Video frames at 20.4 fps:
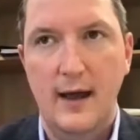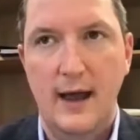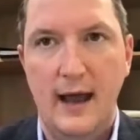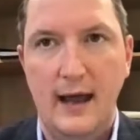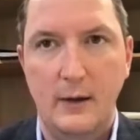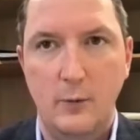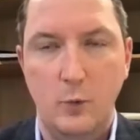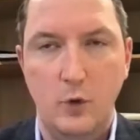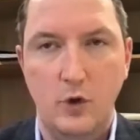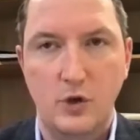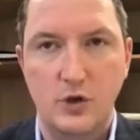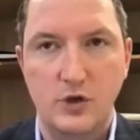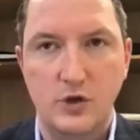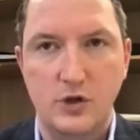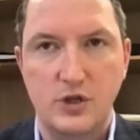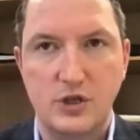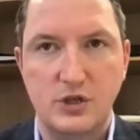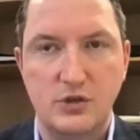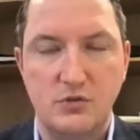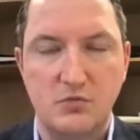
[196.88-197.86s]
It
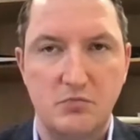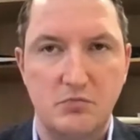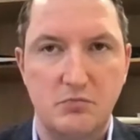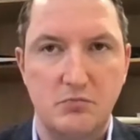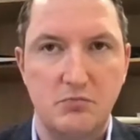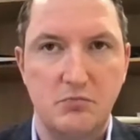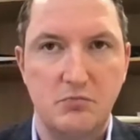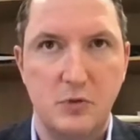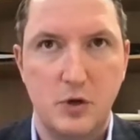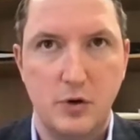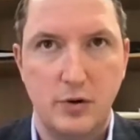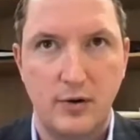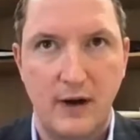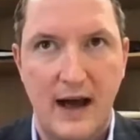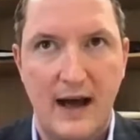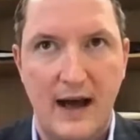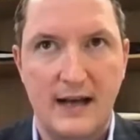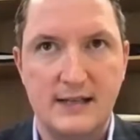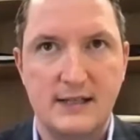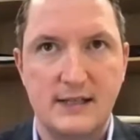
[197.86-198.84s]
was
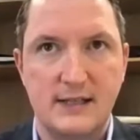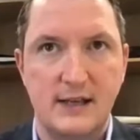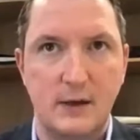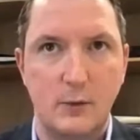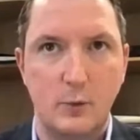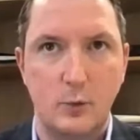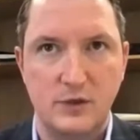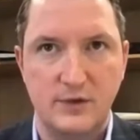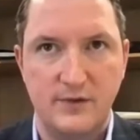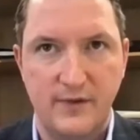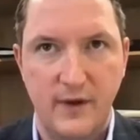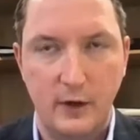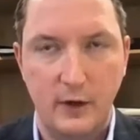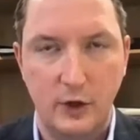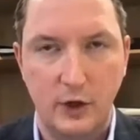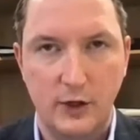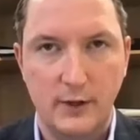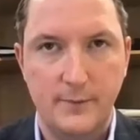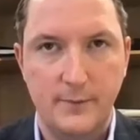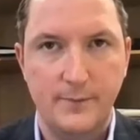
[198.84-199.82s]
crass, it was
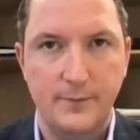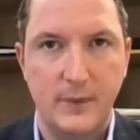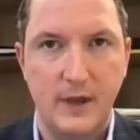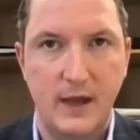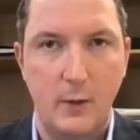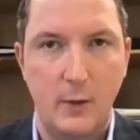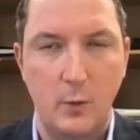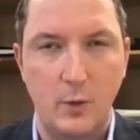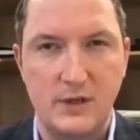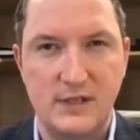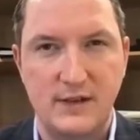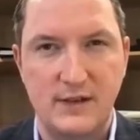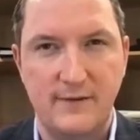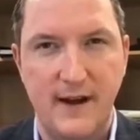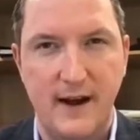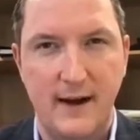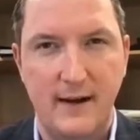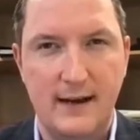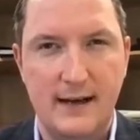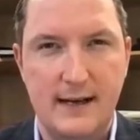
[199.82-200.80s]
vulgar, it was a
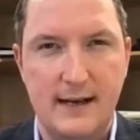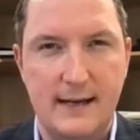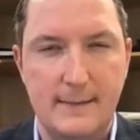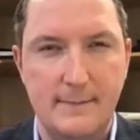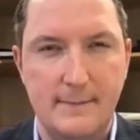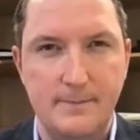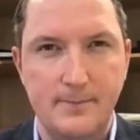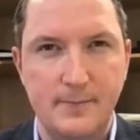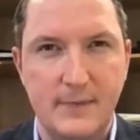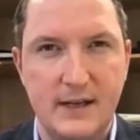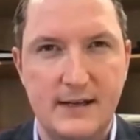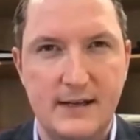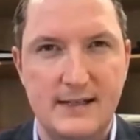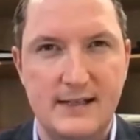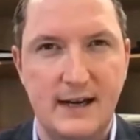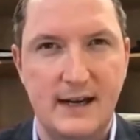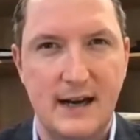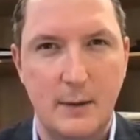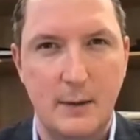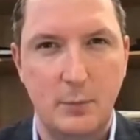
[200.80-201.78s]
very
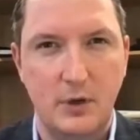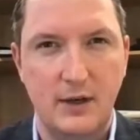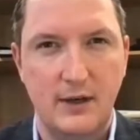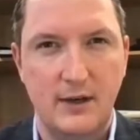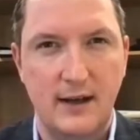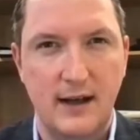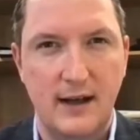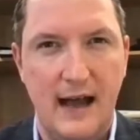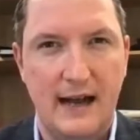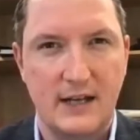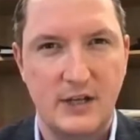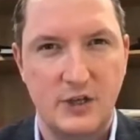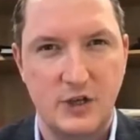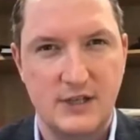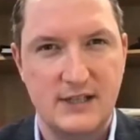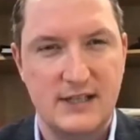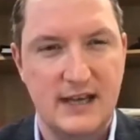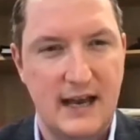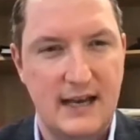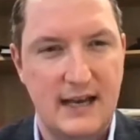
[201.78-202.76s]
deliberate
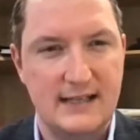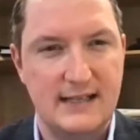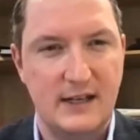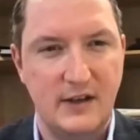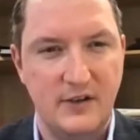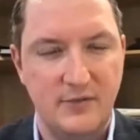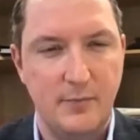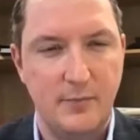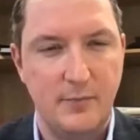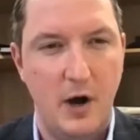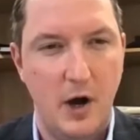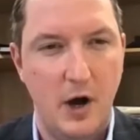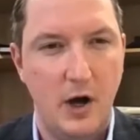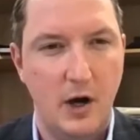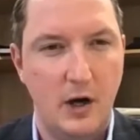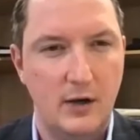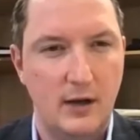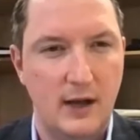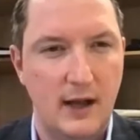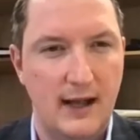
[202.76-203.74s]
exercising of
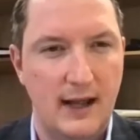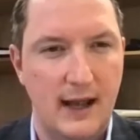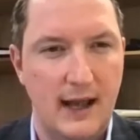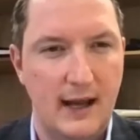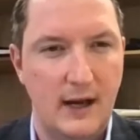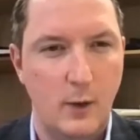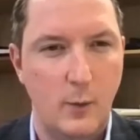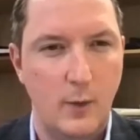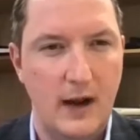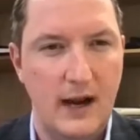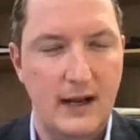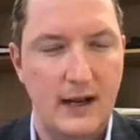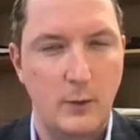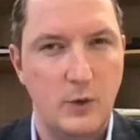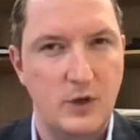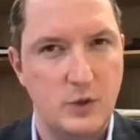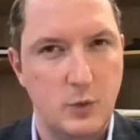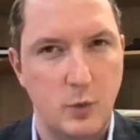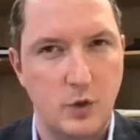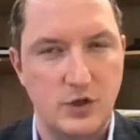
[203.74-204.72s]
power in a way
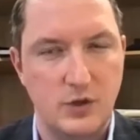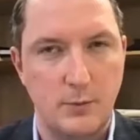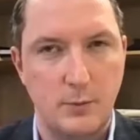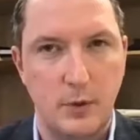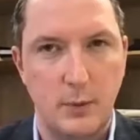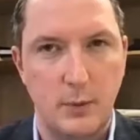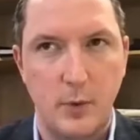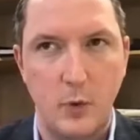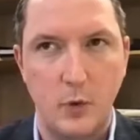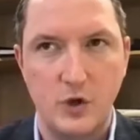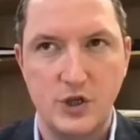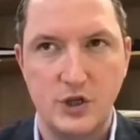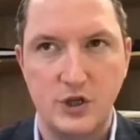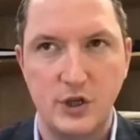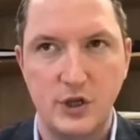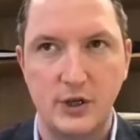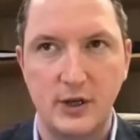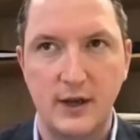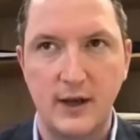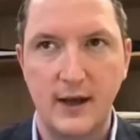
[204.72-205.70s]
which wasn't
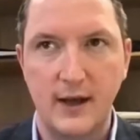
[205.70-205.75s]
proportionate.